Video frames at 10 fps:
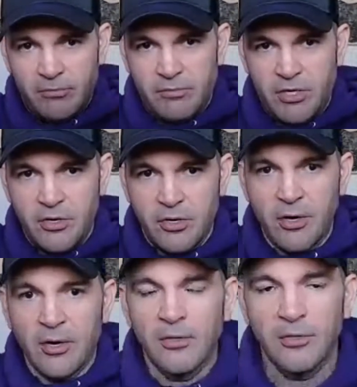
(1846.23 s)
here.
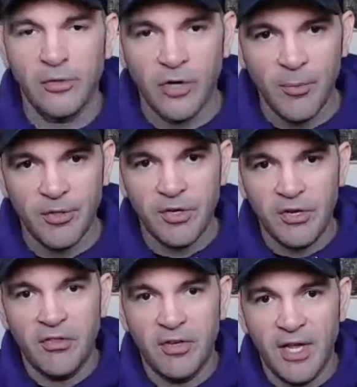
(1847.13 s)
She'll come underneath
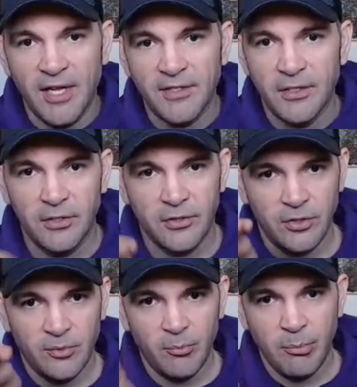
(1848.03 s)
the desk and then
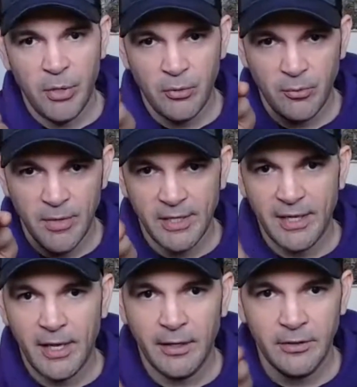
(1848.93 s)
she'll poke my
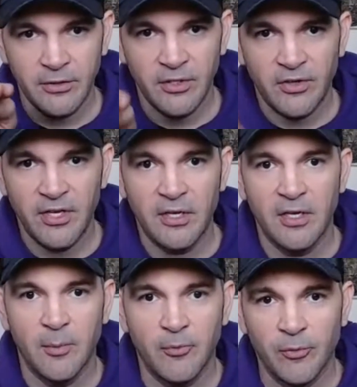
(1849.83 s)
leg until I get
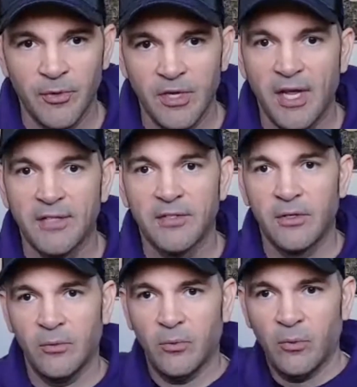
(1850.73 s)
up from the desk
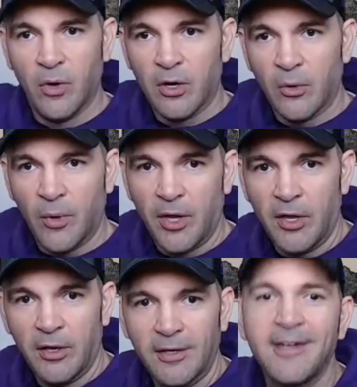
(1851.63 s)
and walk away.
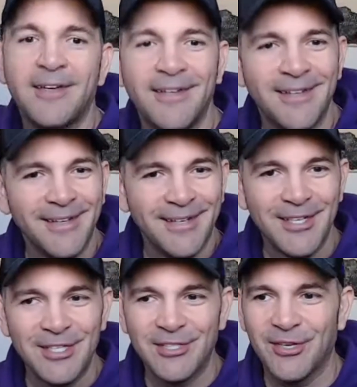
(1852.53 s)

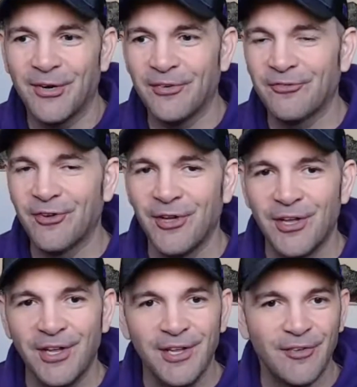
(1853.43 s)
So if
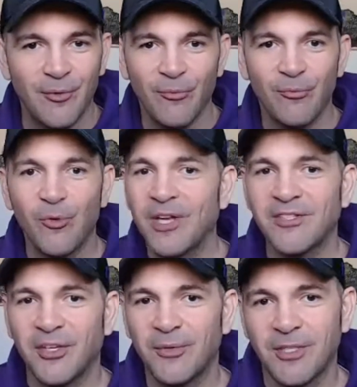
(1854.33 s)
I'm
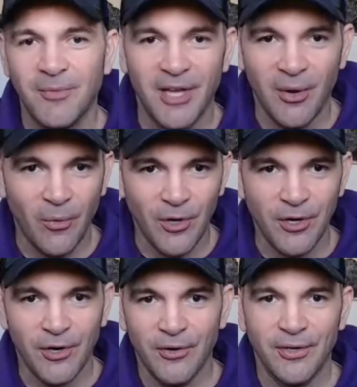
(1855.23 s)
wrestling with something at
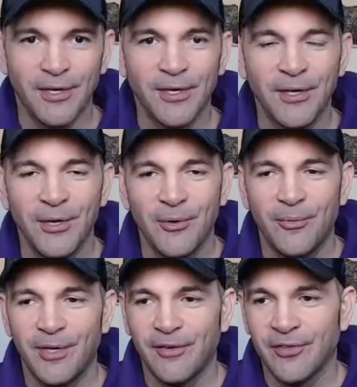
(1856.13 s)
work or
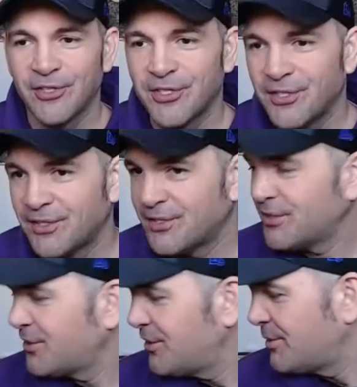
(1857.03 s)
whatever, she's